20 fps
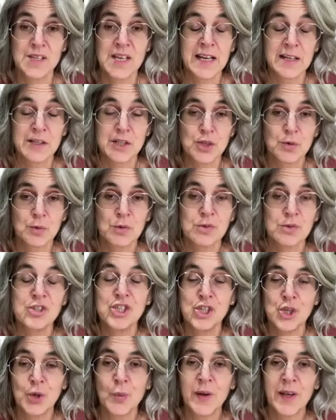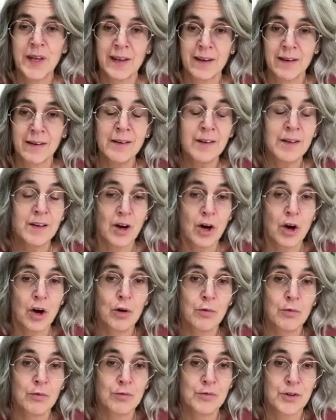The actual doing
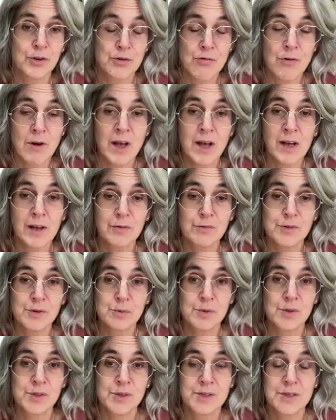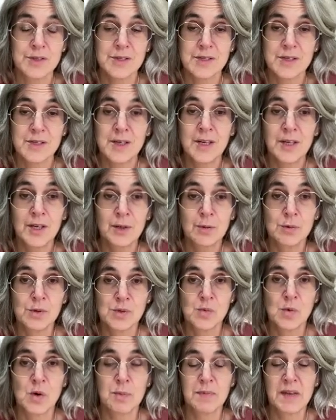of the craft was
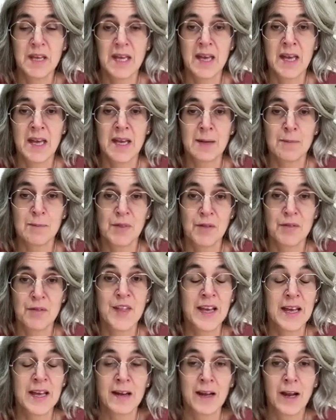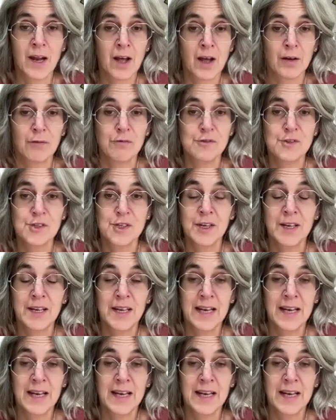what became the thing I loved.